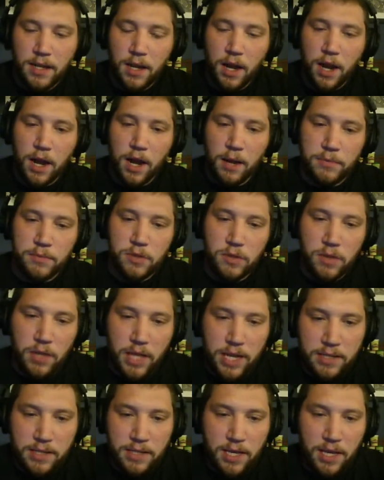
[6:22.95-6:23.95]
So
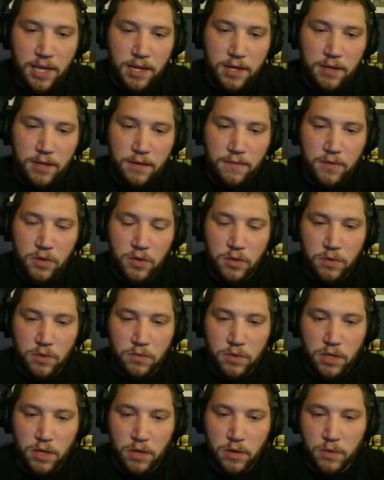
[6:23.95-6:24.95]
glass cannon, if you
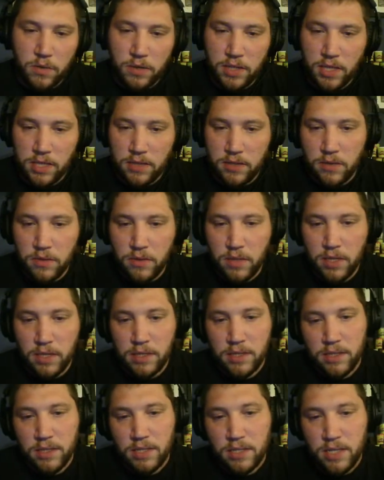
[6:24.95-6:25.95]
don't know what that's doing,
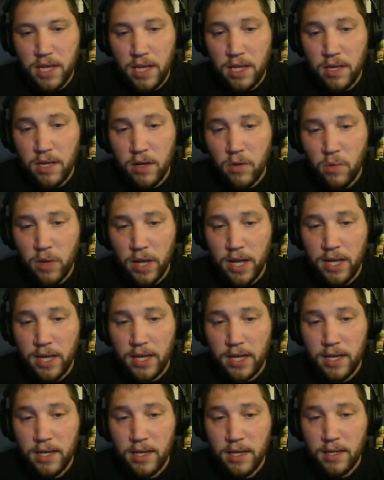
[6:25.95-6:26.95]
is it's taking
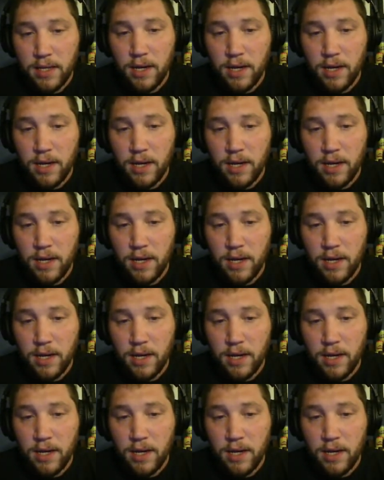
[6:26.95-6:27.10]
away